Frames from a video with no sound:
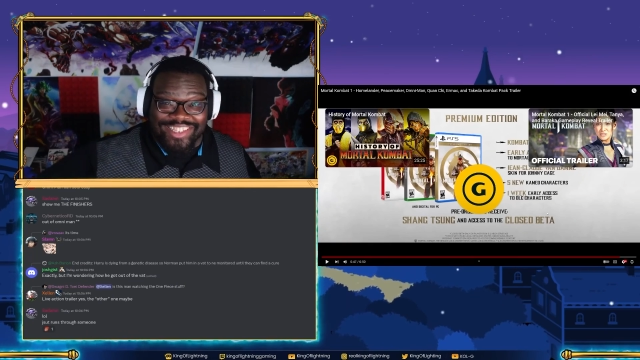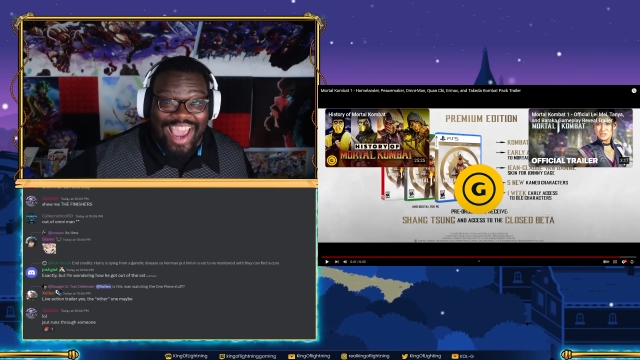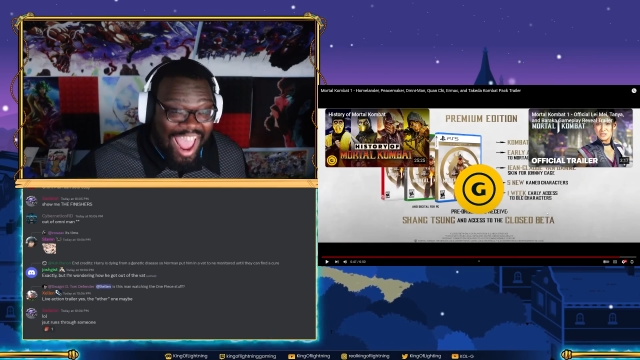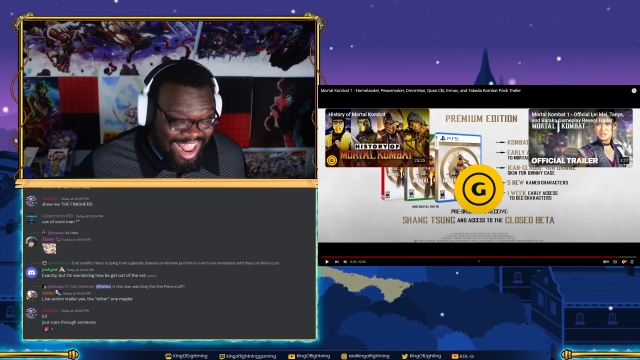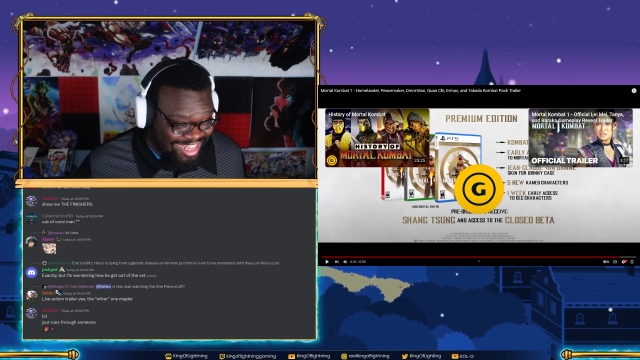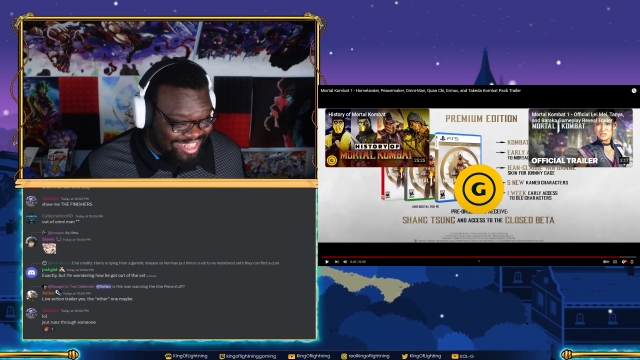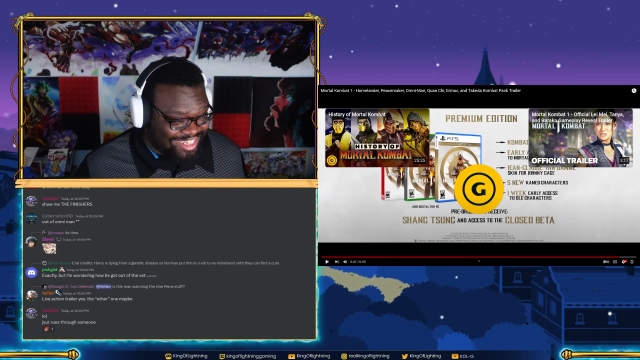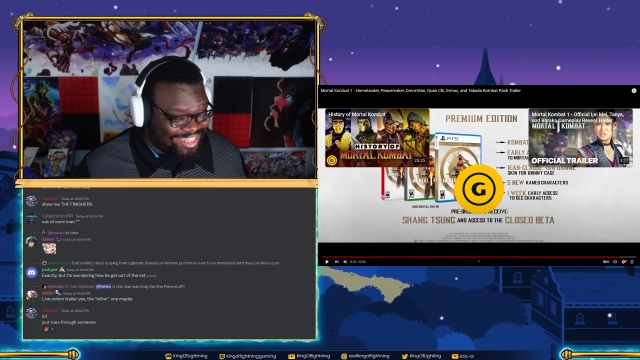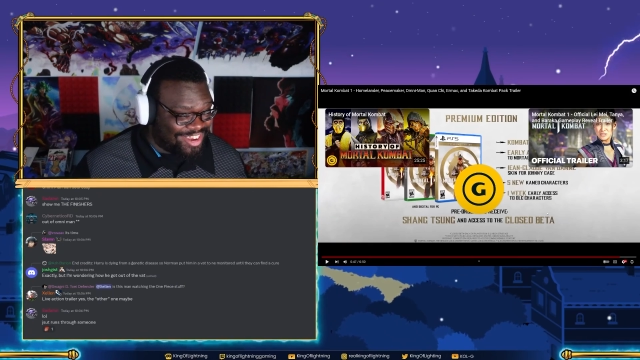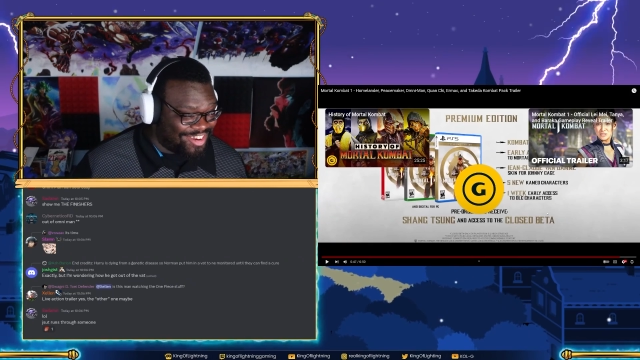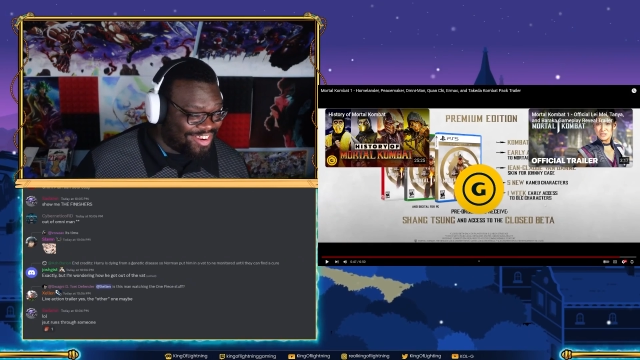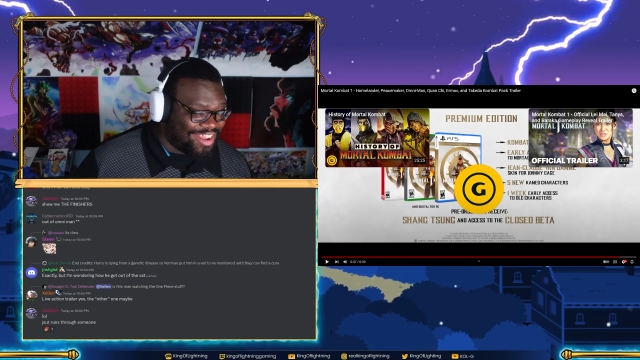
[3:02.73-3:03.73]

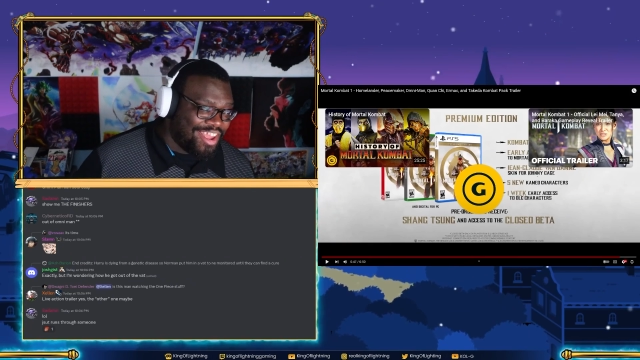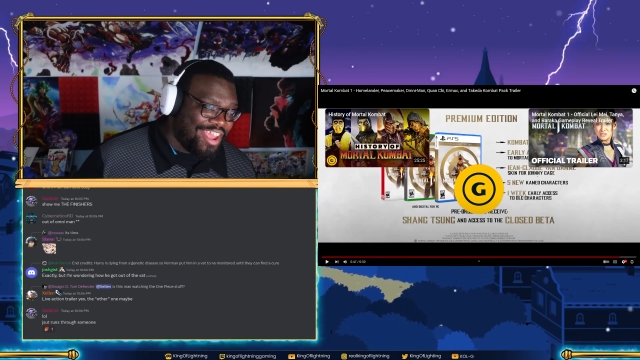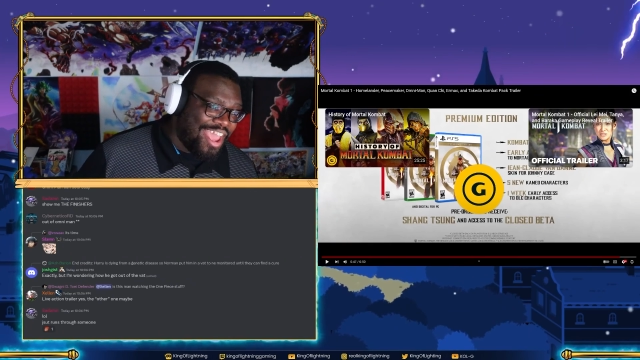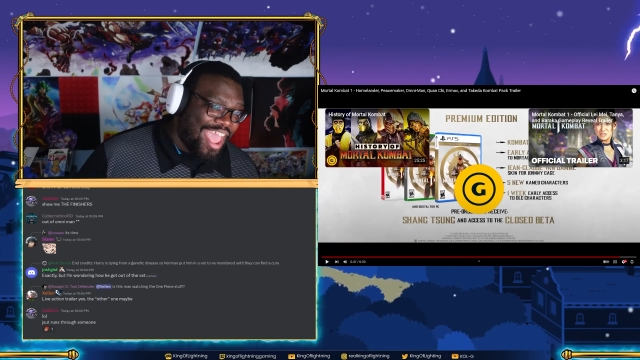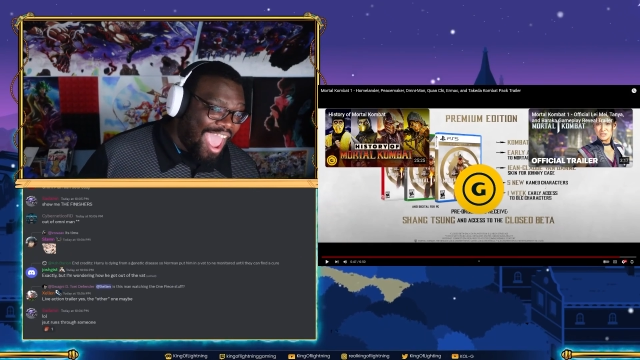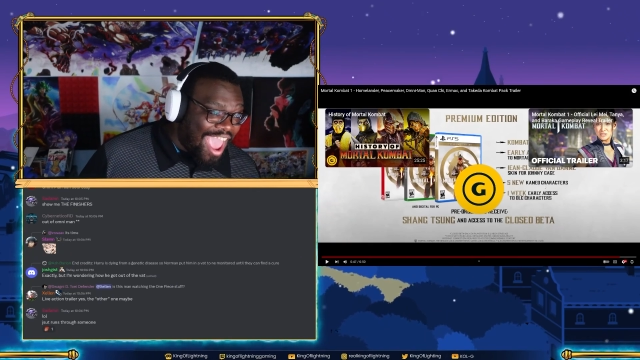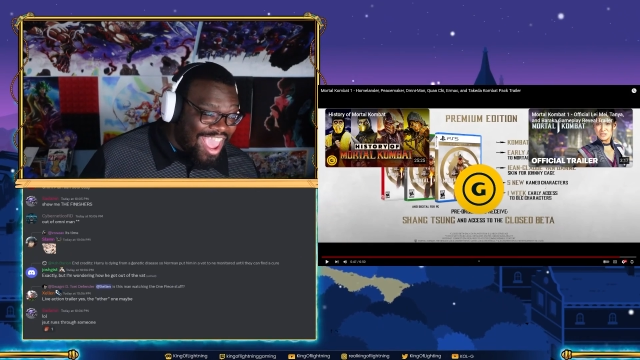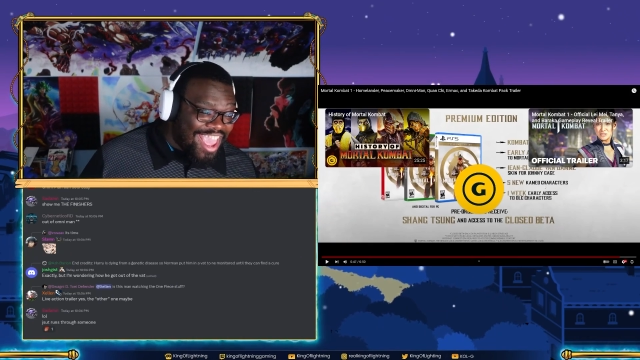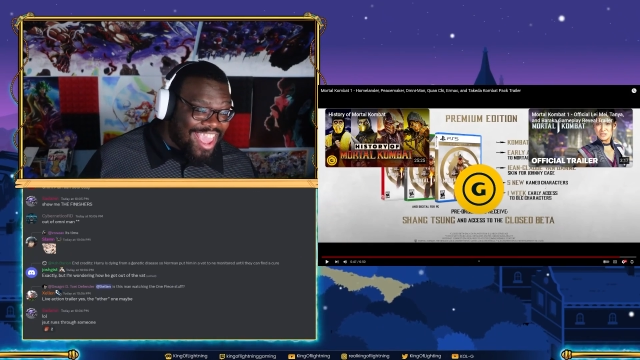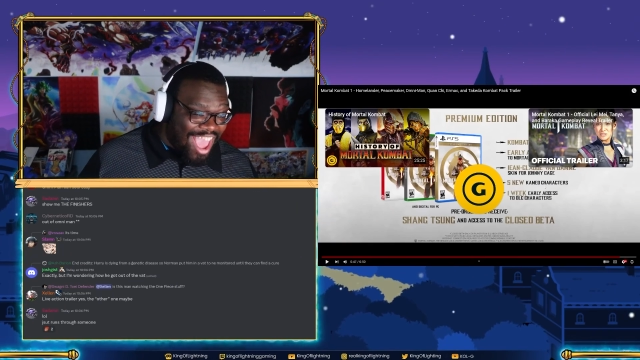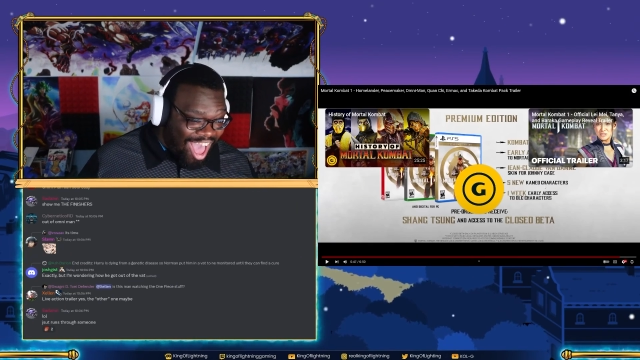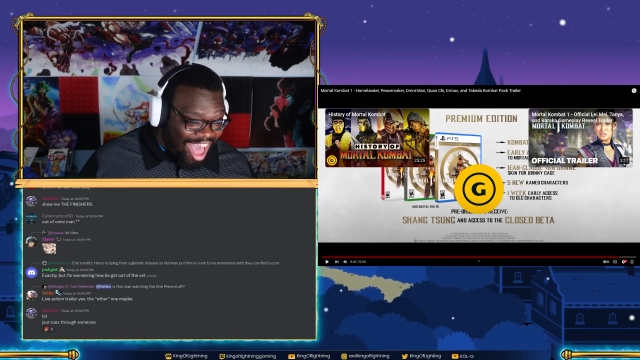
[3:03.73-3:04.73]
intense, dude. Hey,
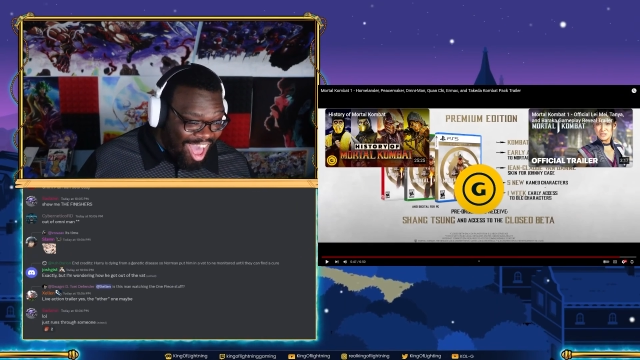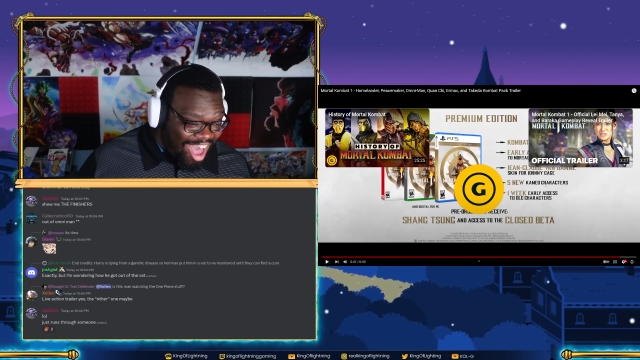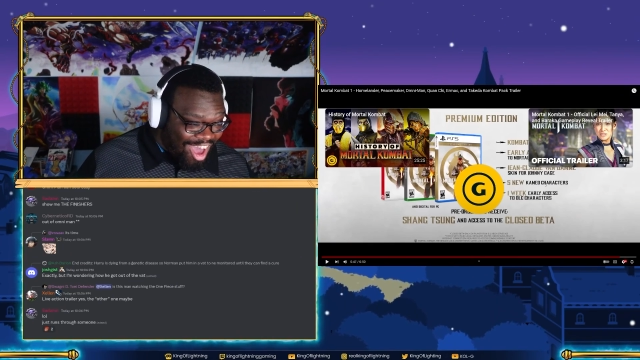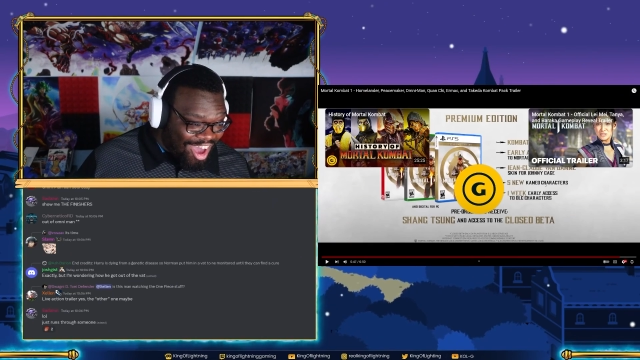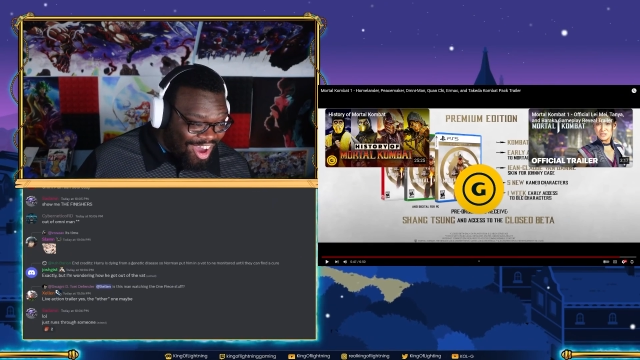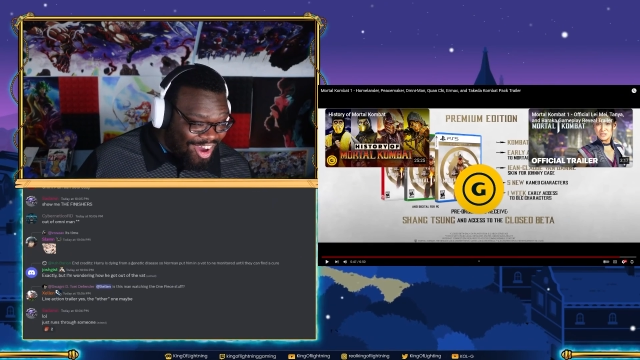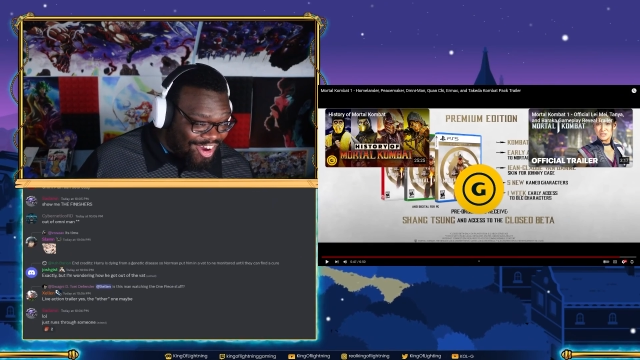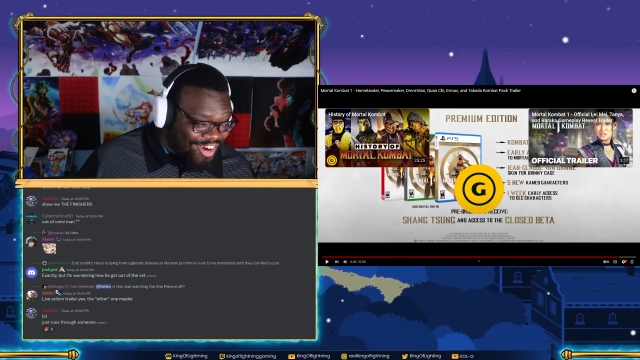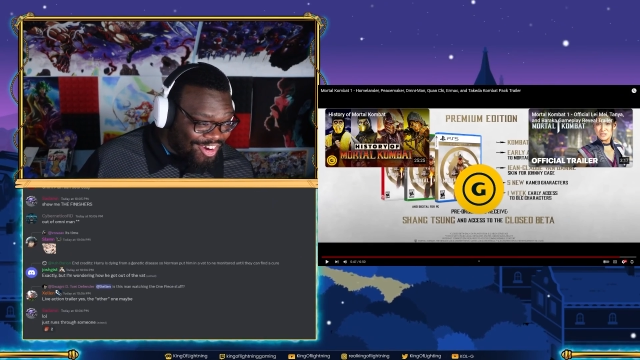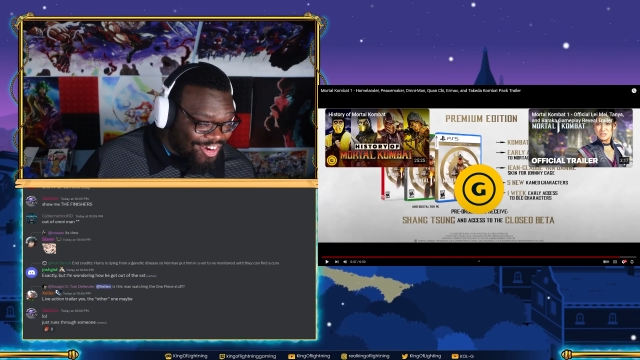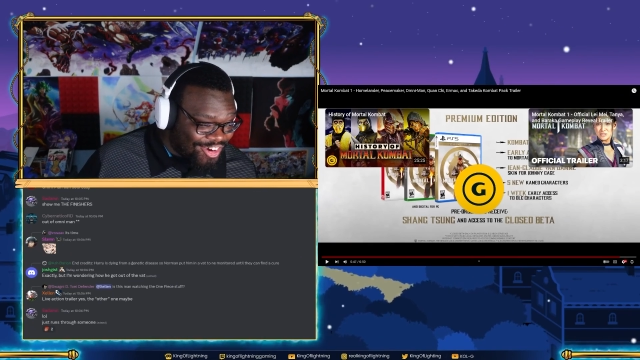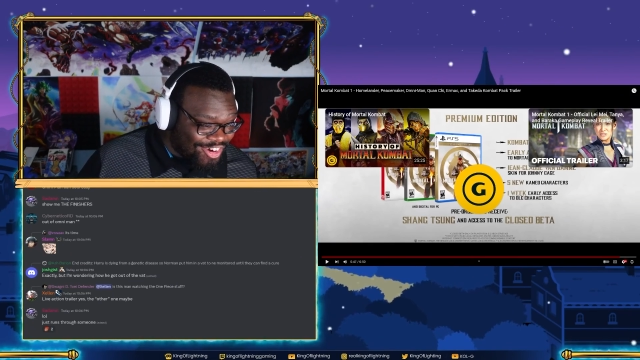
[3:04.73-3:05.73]

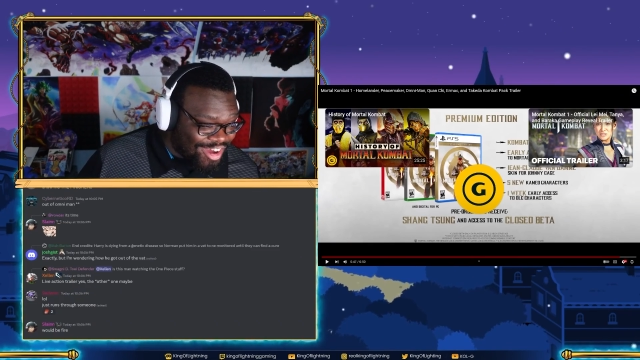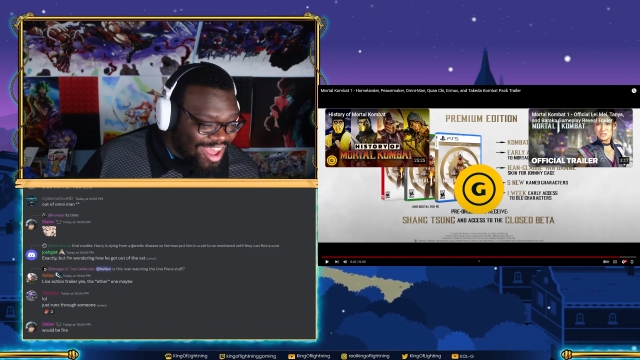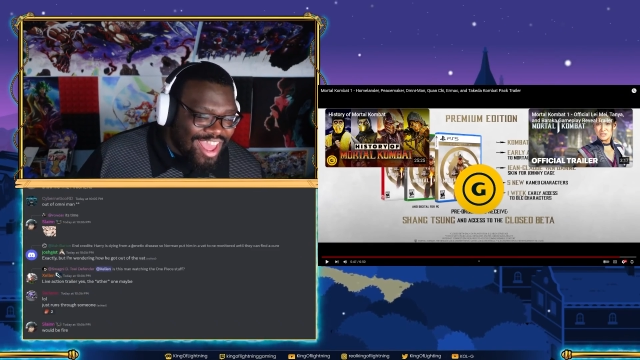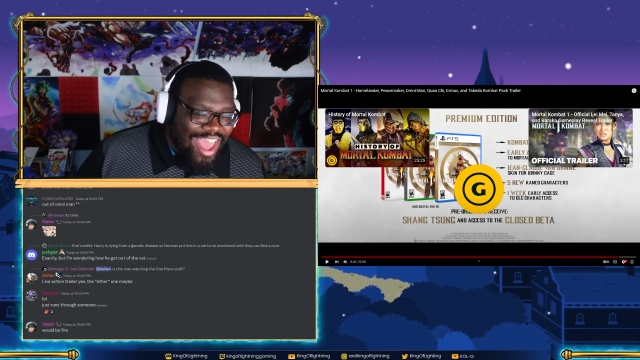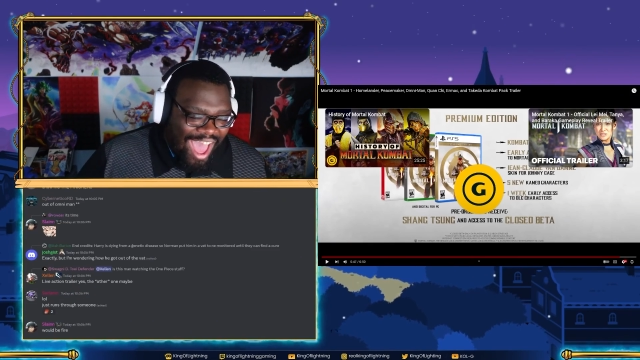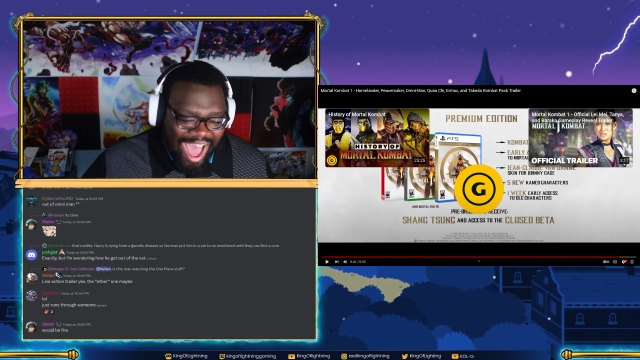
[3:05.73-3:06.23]
yo!